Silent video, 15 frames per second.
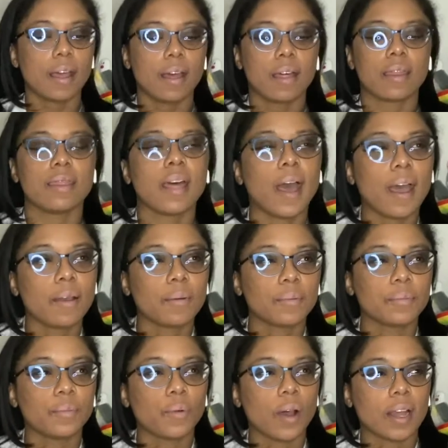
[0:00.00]
That
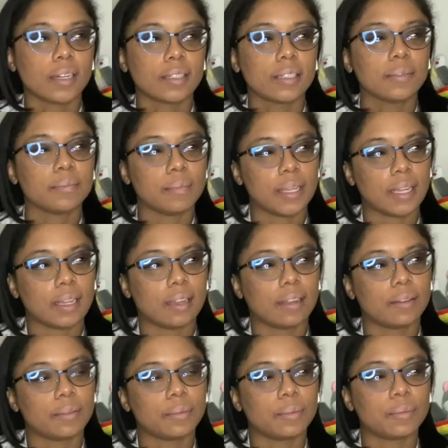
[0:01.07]
one to
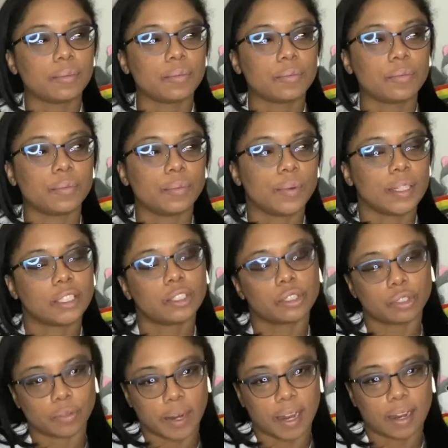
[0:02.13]
me was
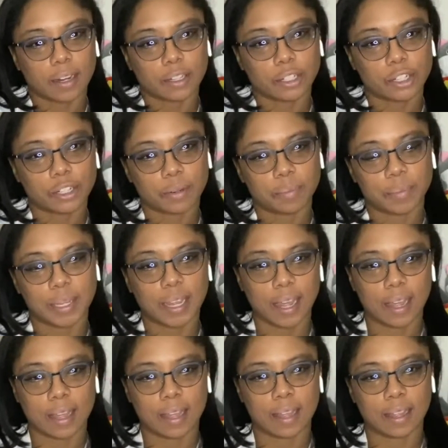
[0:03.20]
strange
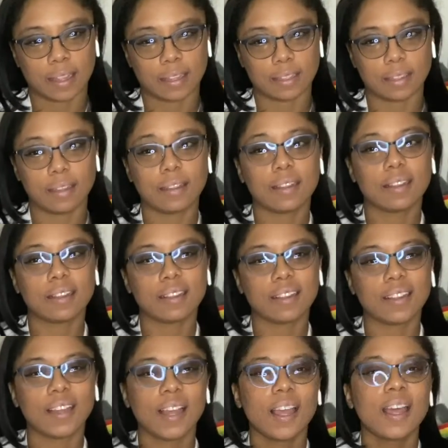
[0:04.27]
because
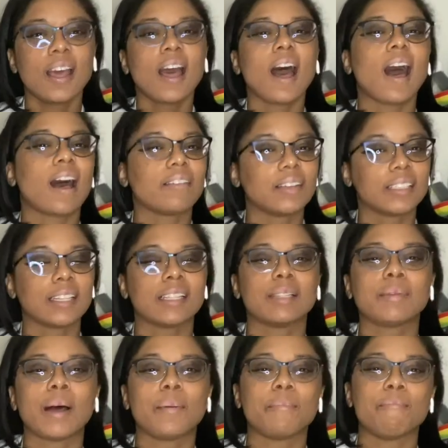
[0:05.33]
obviously it's
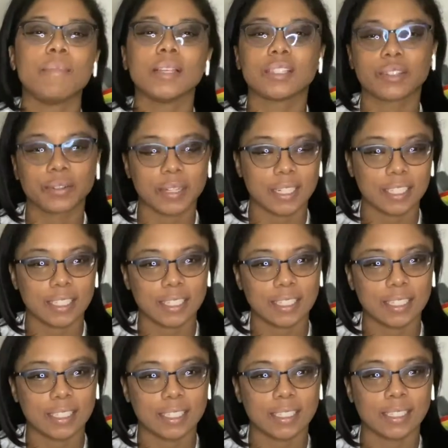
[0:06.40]
about mystery
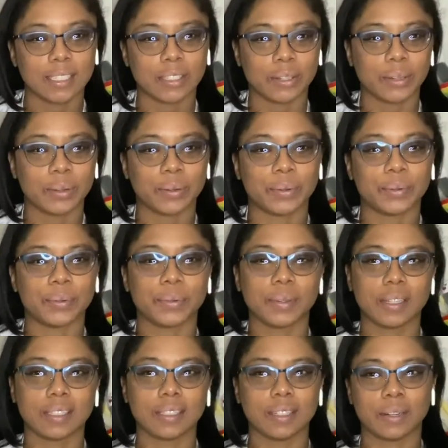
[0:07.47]
diseases, so
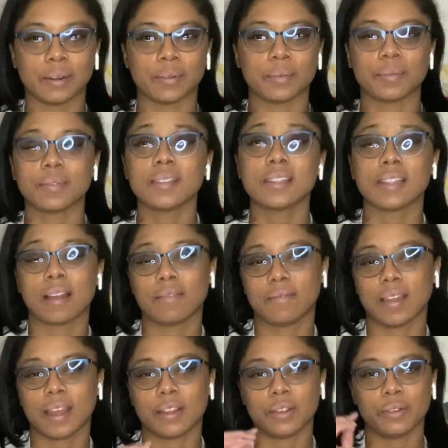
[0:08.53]
you know, stuff
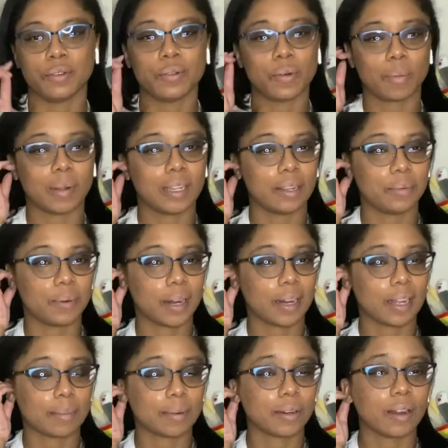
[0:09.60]
that you normally
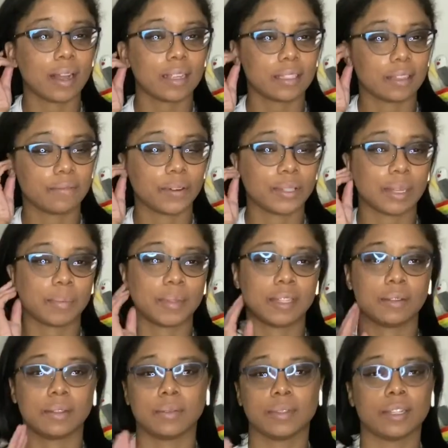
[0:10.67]
wouldn't come across. In the first
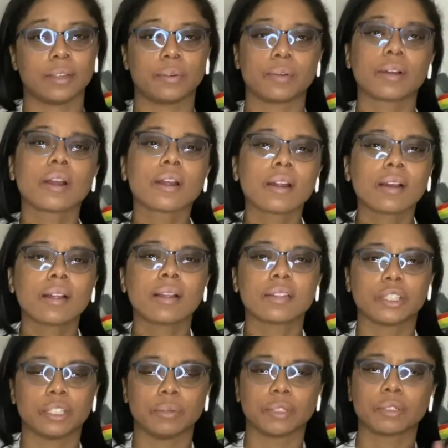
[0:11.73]
episode, there was a little girl
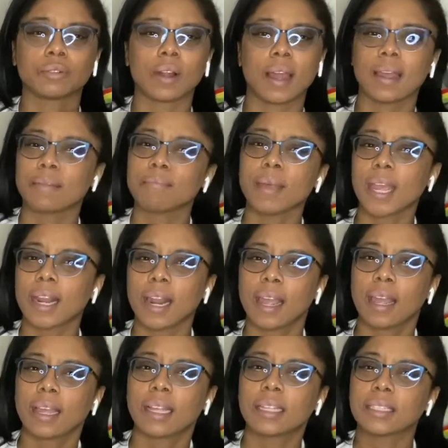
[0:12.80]
and she was crying
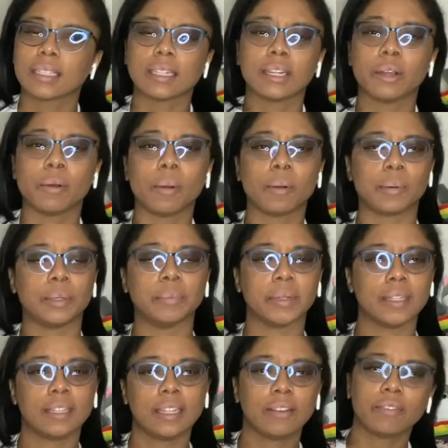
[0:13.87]
mayonnaise and no one would
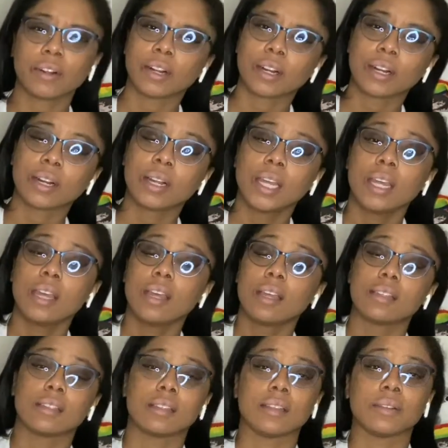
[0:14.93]
believe her,
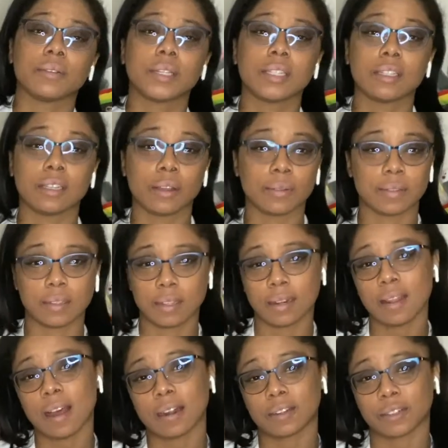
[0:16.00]
so she goes to the
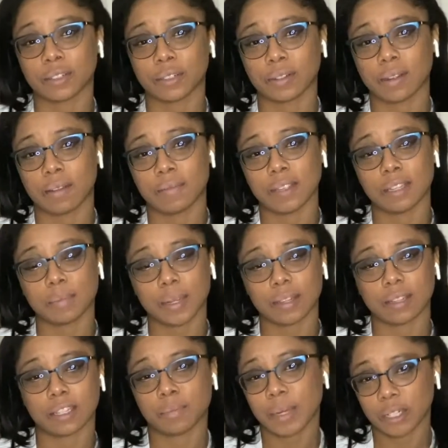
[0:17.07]
doctor of
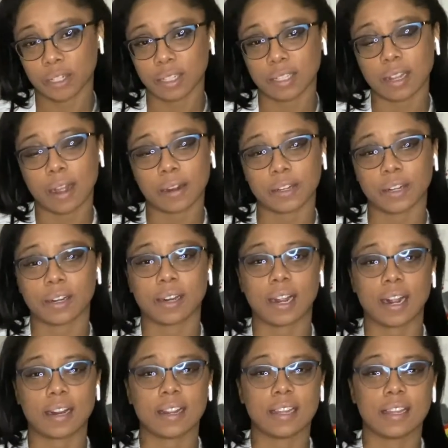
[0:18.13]
the specialist doctor,
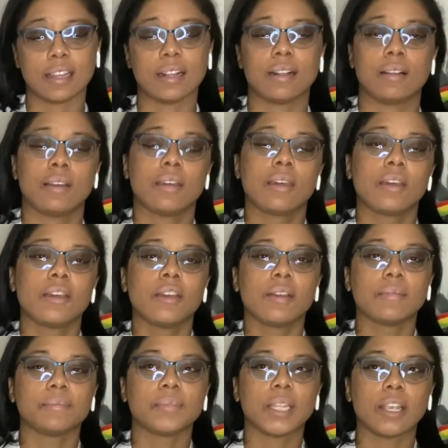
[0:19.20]
and he,
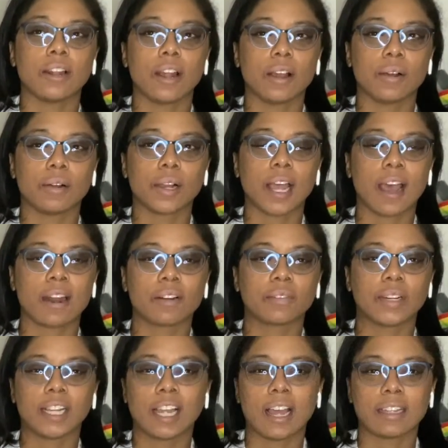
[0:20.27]
you know, kind of
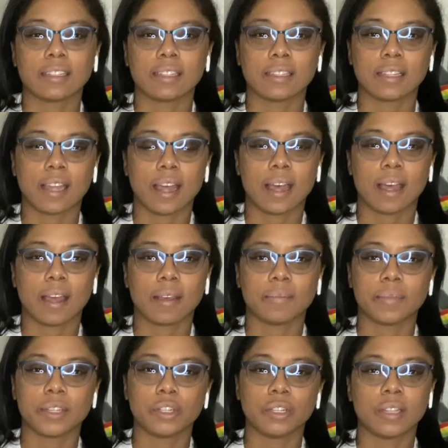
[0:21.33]
realizes that
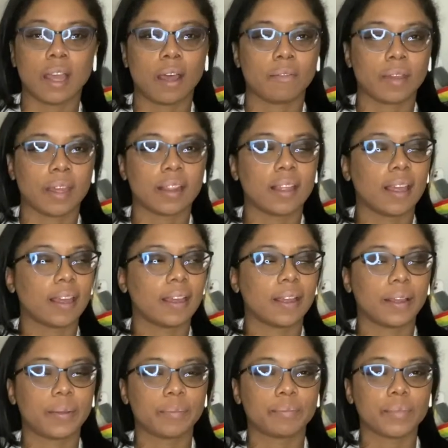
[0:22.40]
she's having like
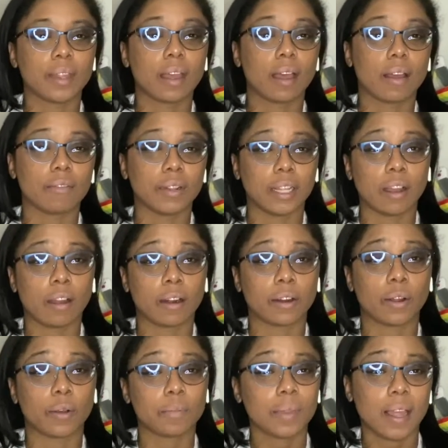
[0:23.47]
a really hard
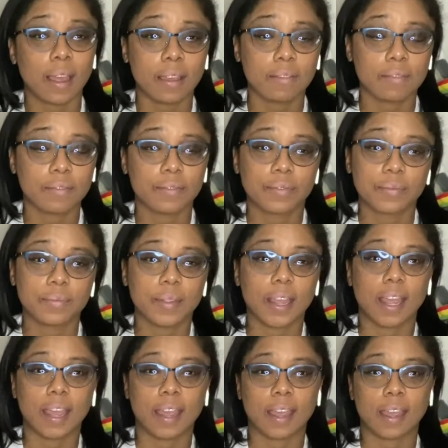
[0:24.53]
home life,
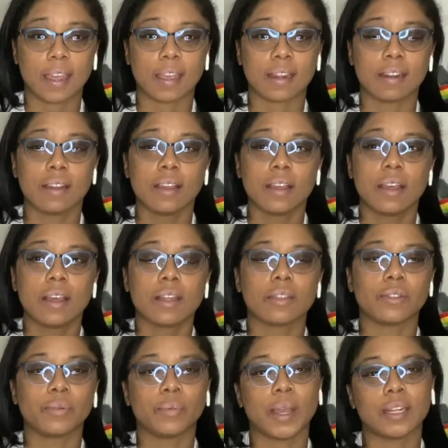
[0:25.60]
and
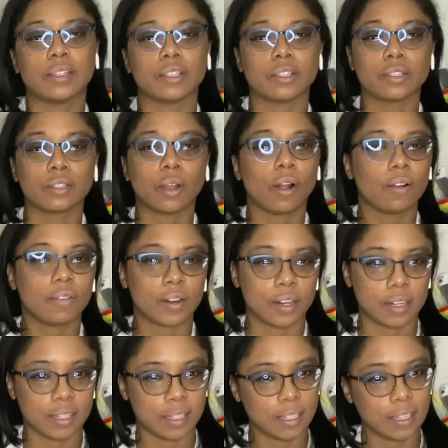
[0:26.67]
the way to solve her
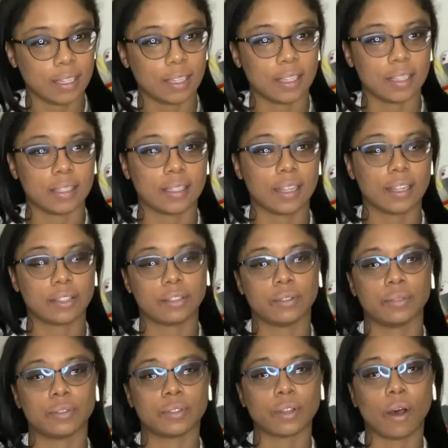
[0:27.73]
disease is
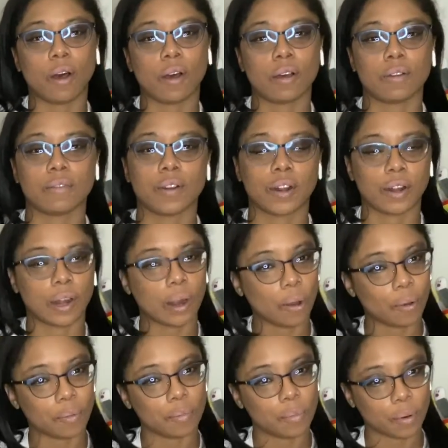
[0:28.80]
to solve her
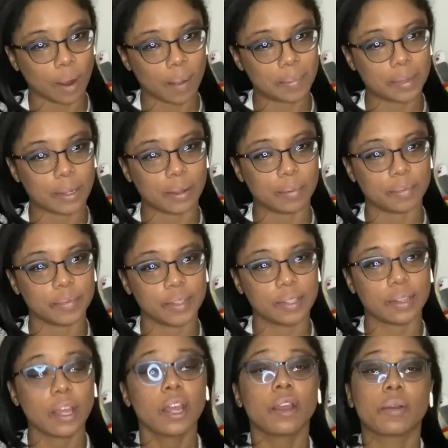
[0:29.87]
home
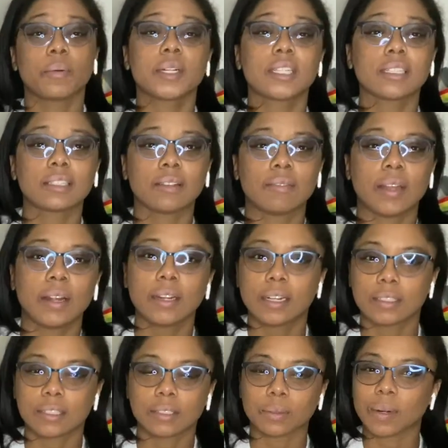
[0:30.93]
problems, which is a very
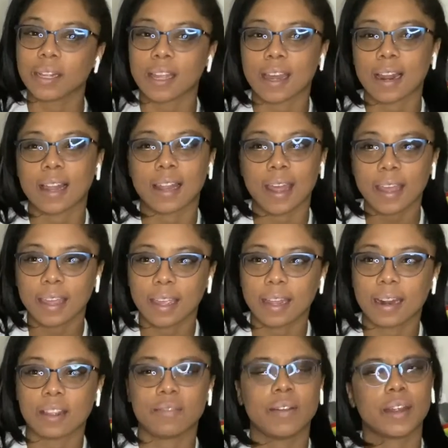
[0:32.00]
good storyline. I like
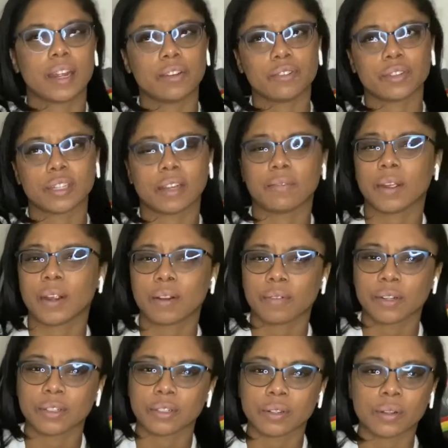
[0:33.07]
it. It's very interesting, very
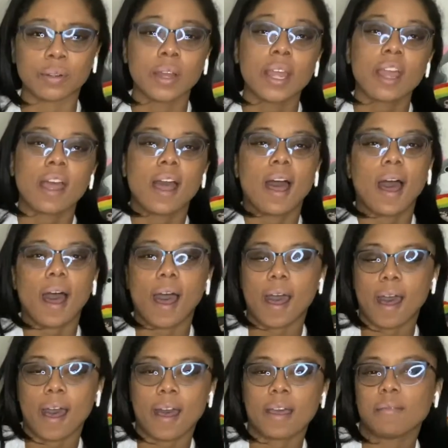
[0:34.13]
original.
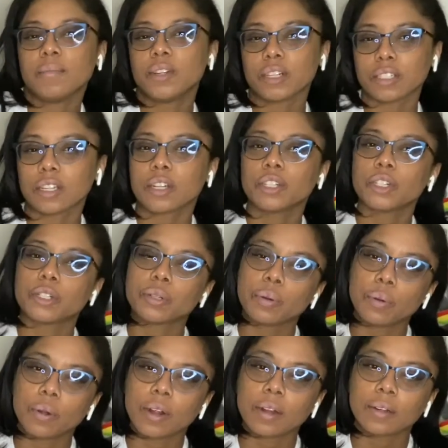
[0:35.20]
I'm just
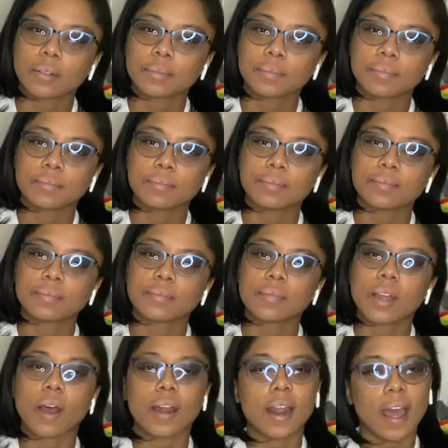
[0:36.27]
unsure
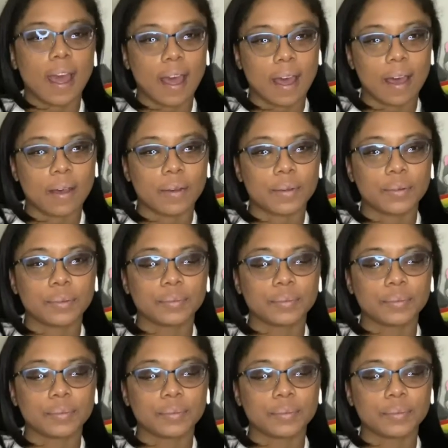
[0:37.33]
on how